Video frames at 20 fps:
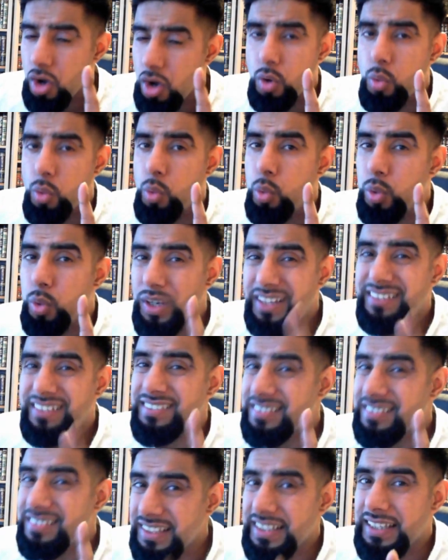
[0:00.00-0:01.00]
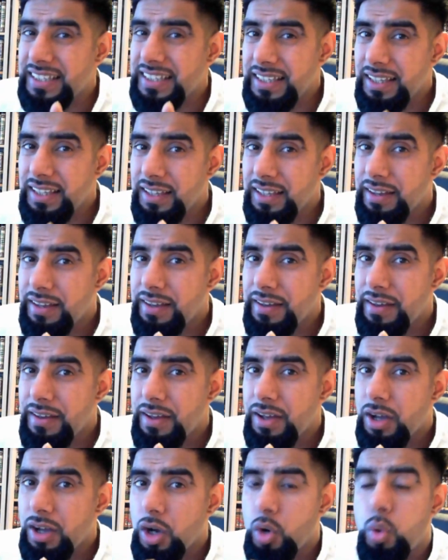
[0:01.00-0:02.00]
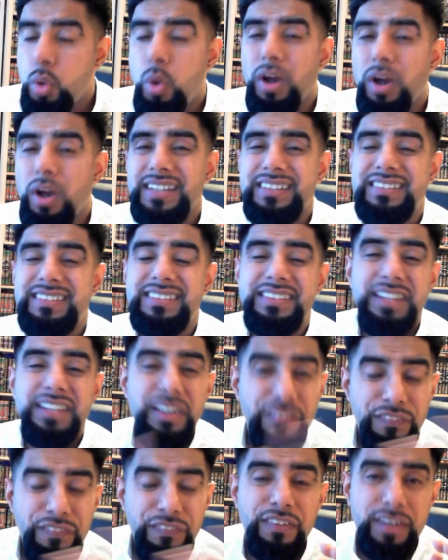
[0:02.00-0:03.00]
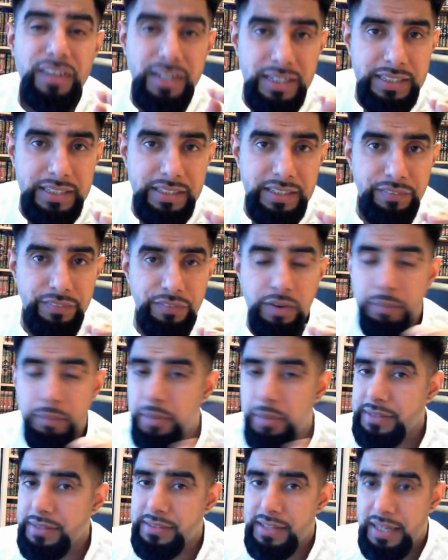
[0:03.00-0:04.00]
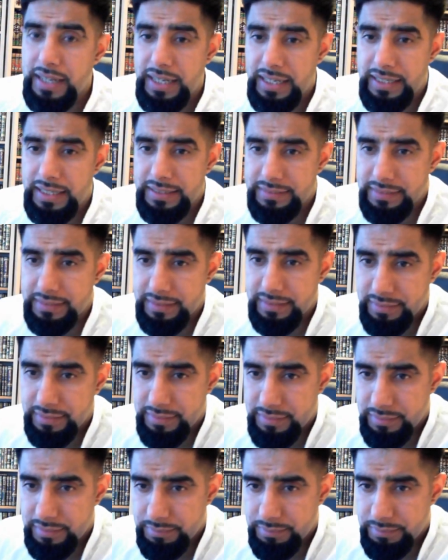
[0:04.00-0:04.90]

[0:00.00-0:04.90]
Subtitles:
we see quite differently from other ahadith.